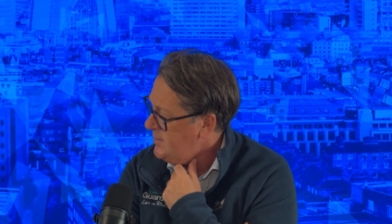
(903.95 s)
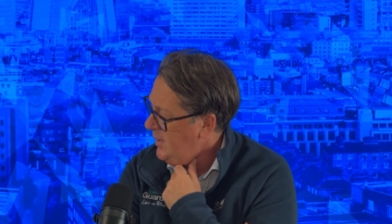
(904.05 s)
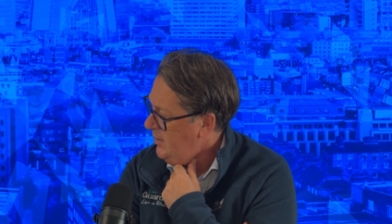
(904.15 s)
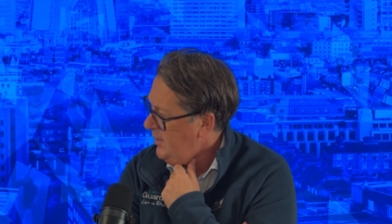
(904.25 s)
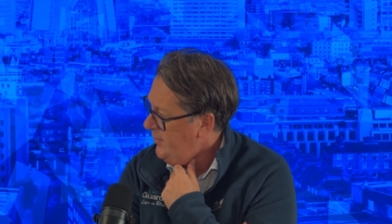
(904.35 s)

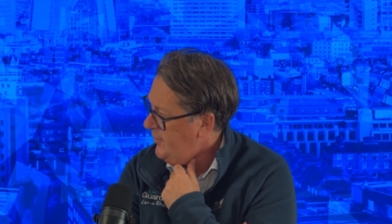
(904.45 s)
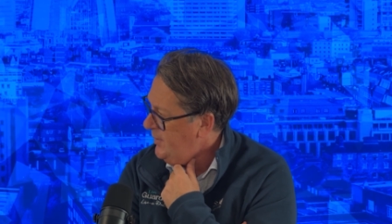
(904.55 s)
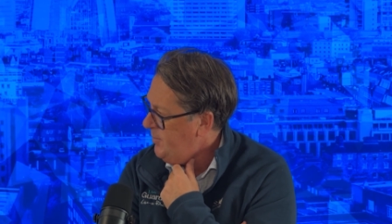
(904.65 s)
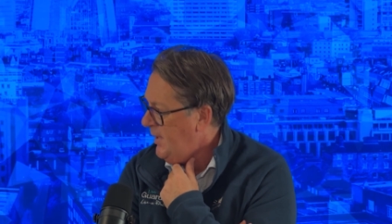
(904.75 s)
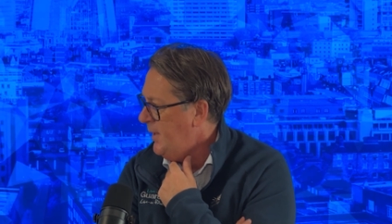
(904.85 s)
And if the
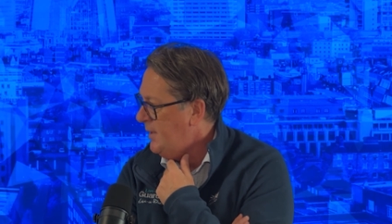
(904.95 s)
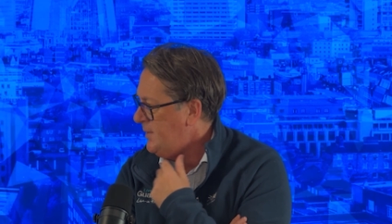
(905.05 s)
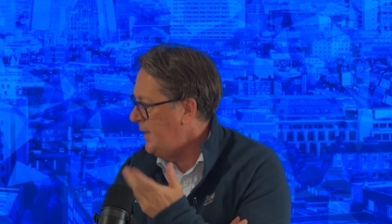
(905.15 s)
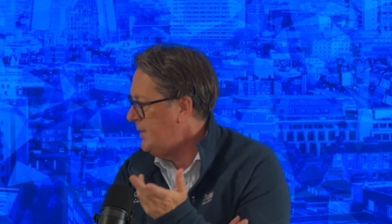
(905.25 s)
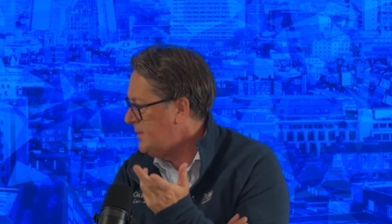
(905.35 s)
planning
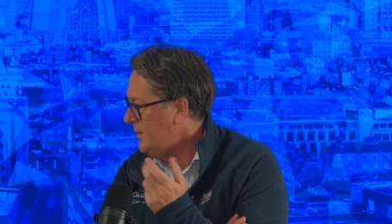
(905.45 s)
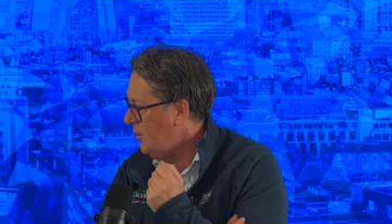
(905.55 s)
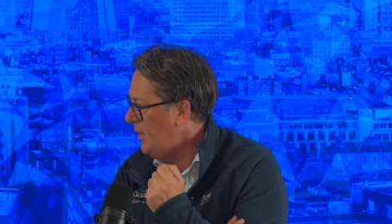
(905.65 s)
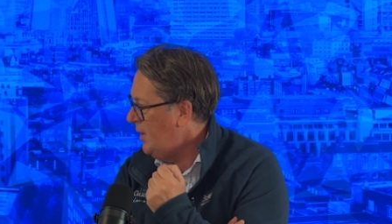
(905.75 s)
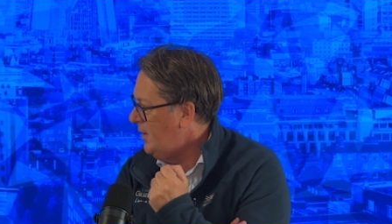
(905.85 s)
takes
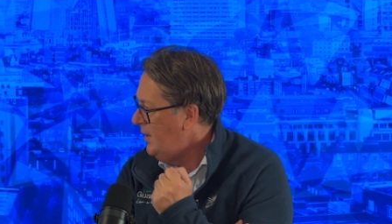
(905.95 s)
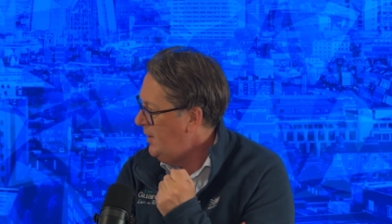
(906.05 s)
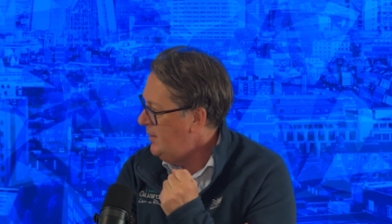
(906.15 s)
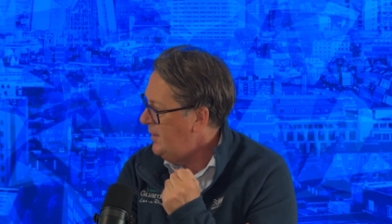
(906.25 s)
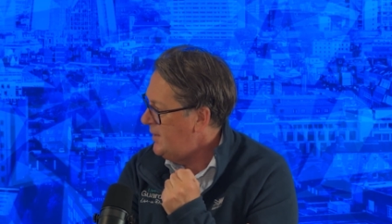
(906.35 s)
longer
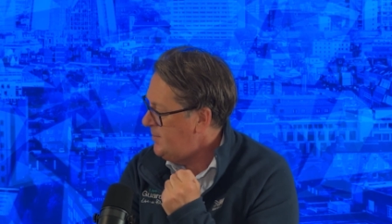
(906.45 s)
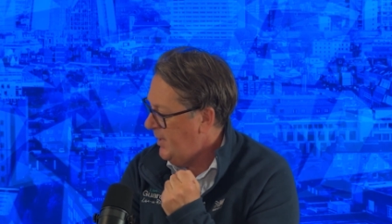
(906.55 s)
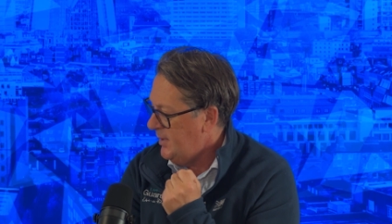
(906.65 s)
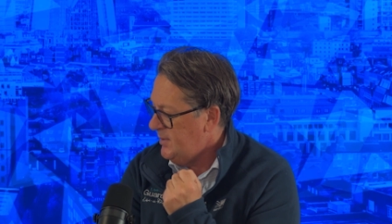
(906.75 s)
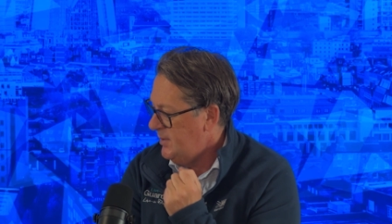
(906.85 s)
yeah. than
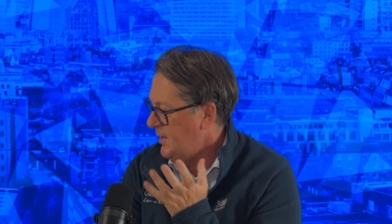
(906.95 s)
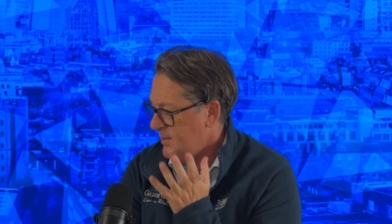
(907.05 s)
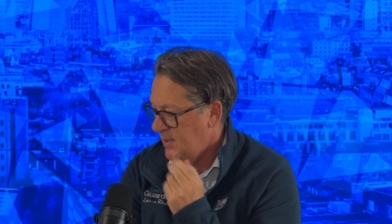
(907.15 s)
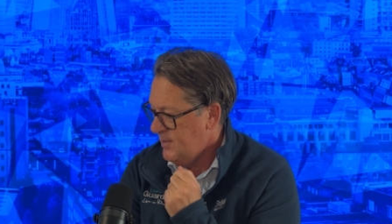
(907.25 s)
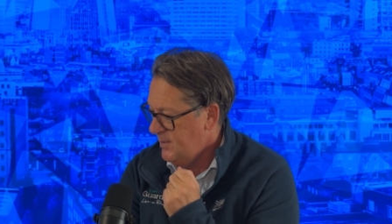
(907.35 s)
expected, it
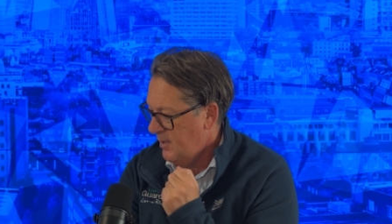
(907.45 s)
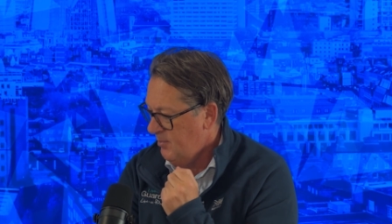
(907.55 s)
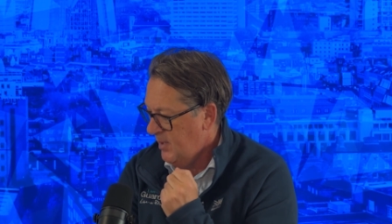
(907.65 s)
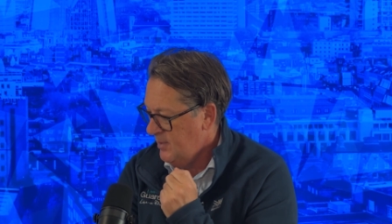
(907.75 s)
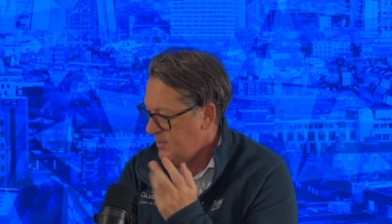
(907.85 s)
takes nine
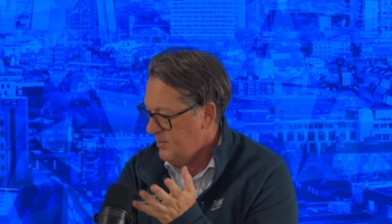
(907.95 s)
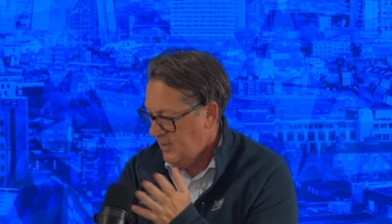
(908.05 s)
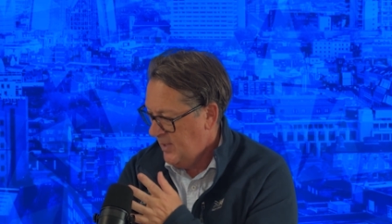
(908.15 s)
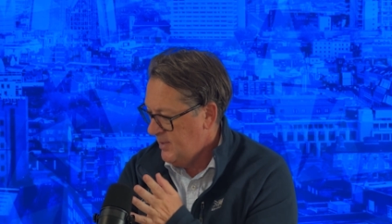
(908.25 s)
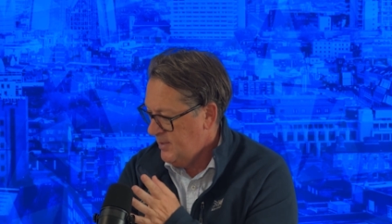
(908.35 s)
months, they
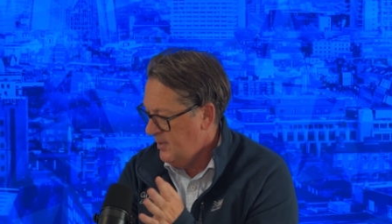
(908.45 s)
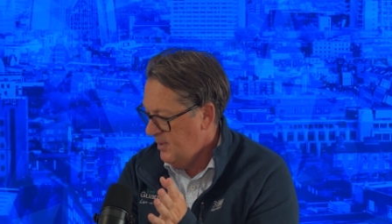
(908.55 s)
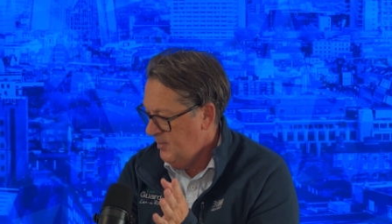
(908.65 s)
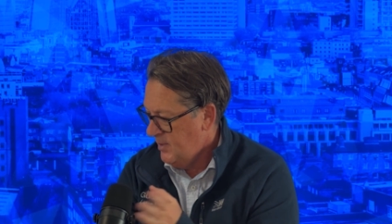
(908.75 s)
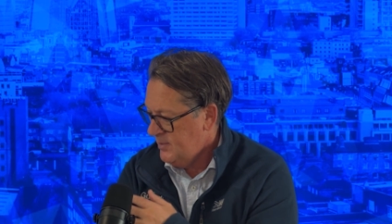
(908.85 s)
get to nine
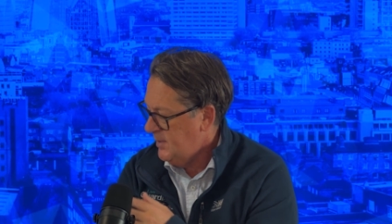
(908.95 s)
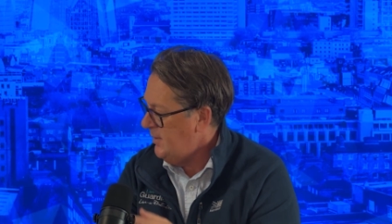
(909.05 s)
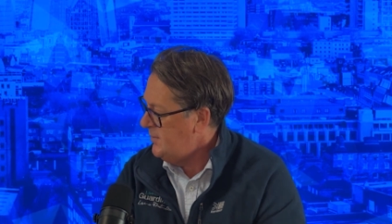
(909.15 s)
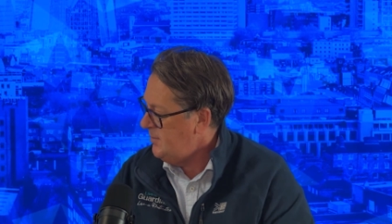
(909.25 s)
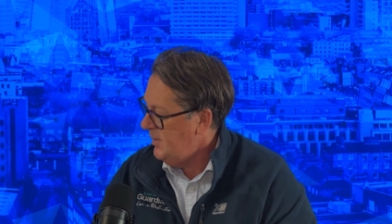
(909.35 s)
months, they'll give
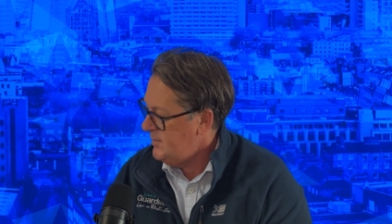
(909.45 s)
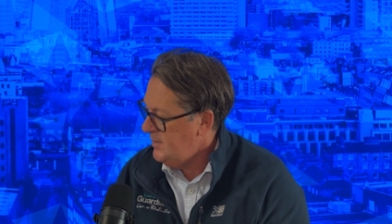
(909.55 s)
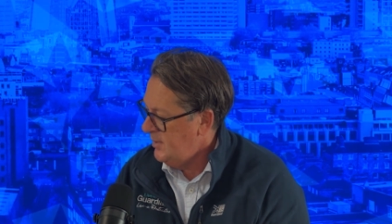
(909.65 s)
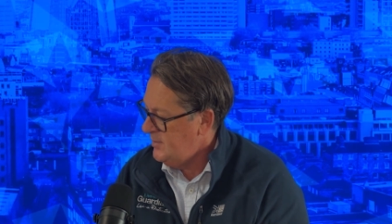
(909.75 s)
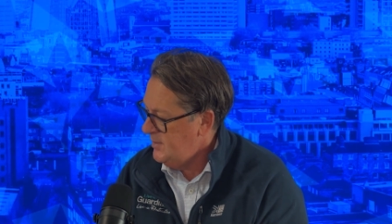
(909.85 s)
us a month's
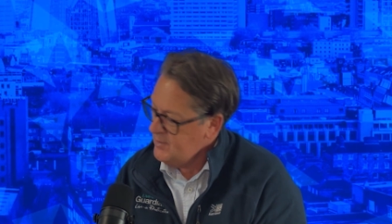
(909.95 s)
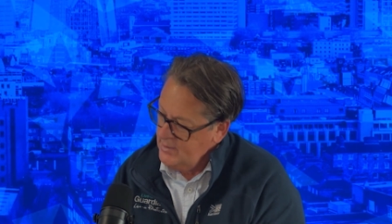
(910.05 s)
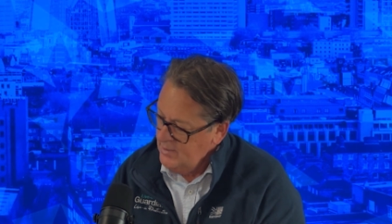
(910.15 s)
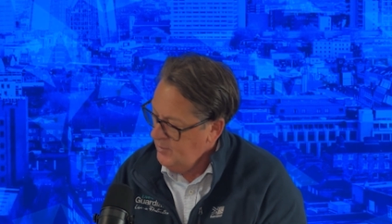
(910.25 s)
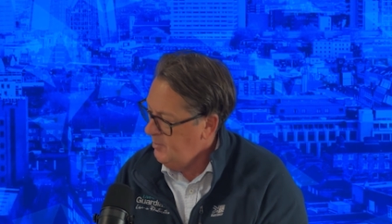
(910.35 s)
notice.
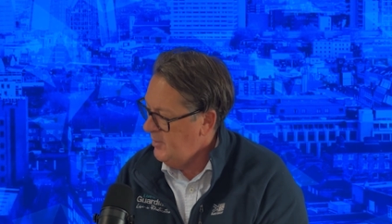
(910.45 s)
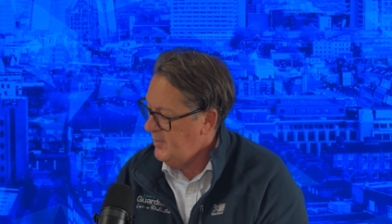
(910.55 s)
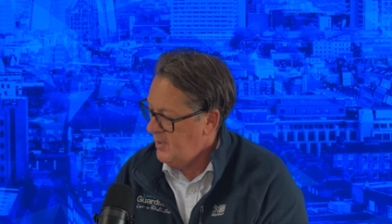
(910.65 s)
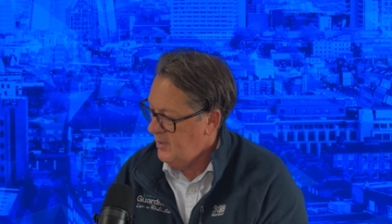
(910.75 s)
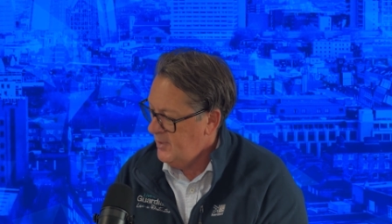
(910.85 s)
We'll move the
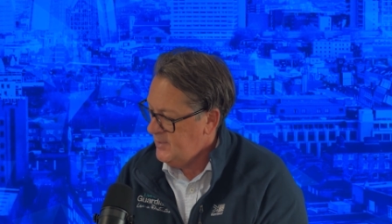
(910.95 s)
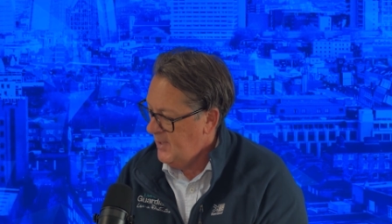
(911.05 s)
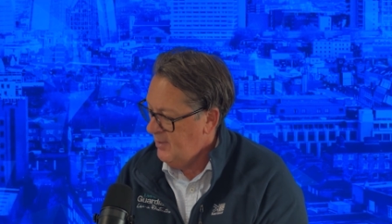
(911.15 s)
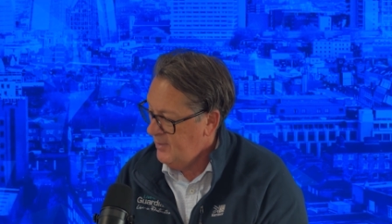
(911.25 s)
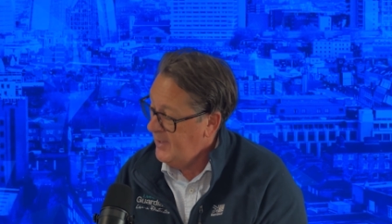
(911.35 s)
guardians
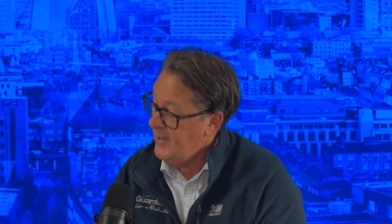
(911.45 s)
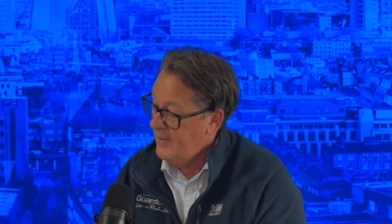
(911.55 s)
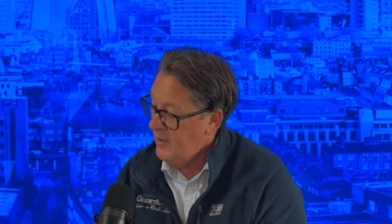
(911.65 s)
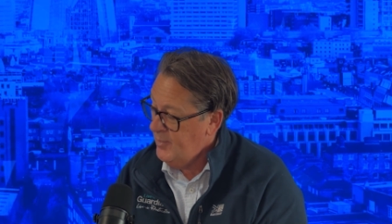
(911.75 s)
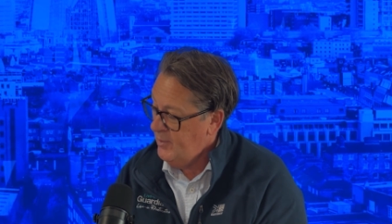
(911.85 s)
out, they get
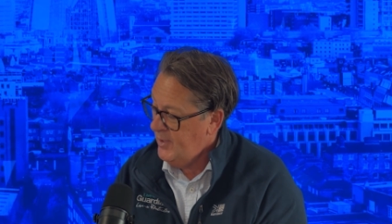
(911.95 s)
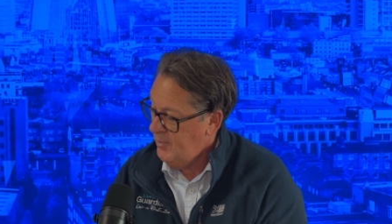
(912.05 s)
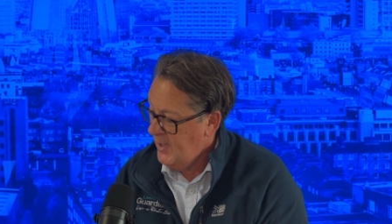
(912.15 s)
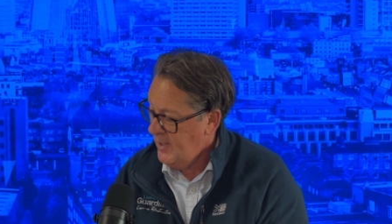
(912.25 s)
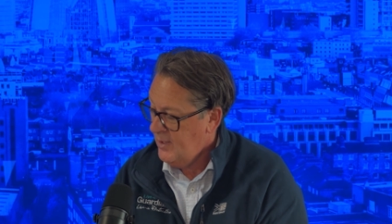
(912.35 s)
their building
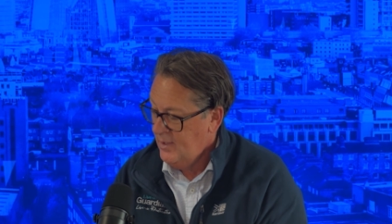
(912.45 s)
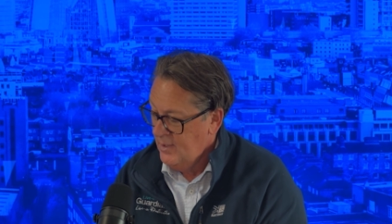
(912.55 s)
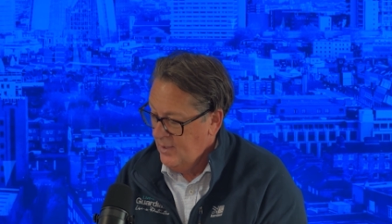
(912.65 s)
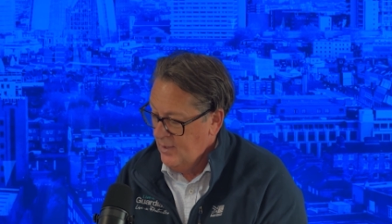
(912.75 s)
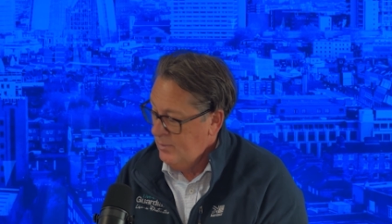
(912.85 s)
back,
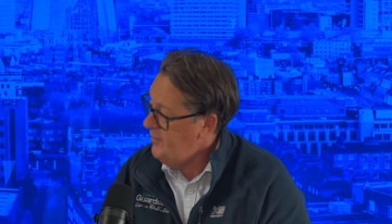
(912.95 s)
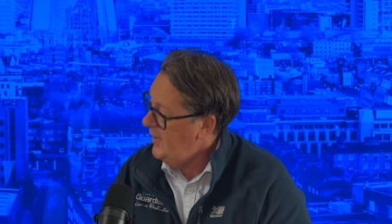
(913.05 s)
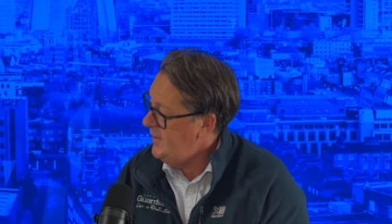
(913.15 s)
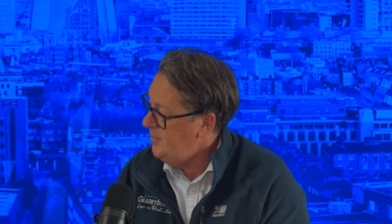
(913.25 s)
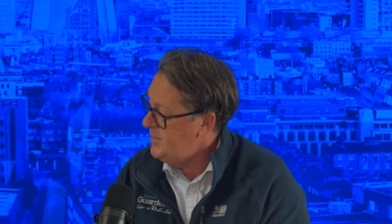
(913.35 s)

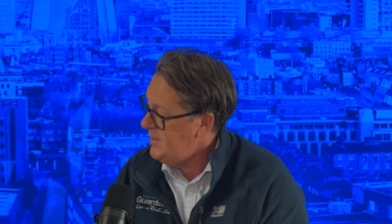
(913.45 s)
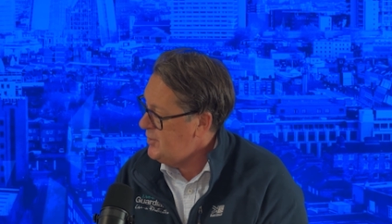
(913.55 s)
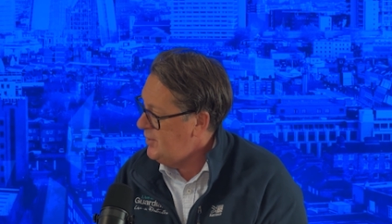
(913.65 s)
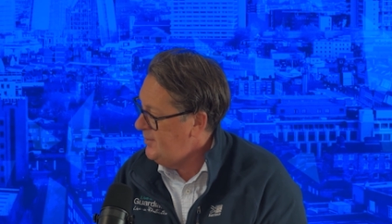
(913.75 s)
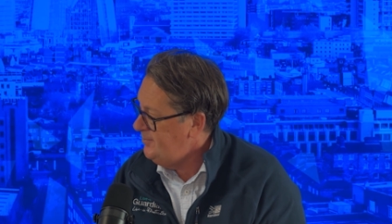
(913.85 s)
vacant
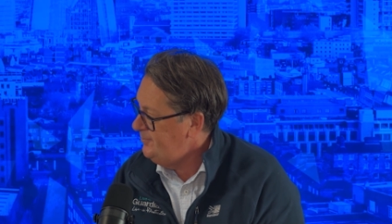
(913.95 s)
possession.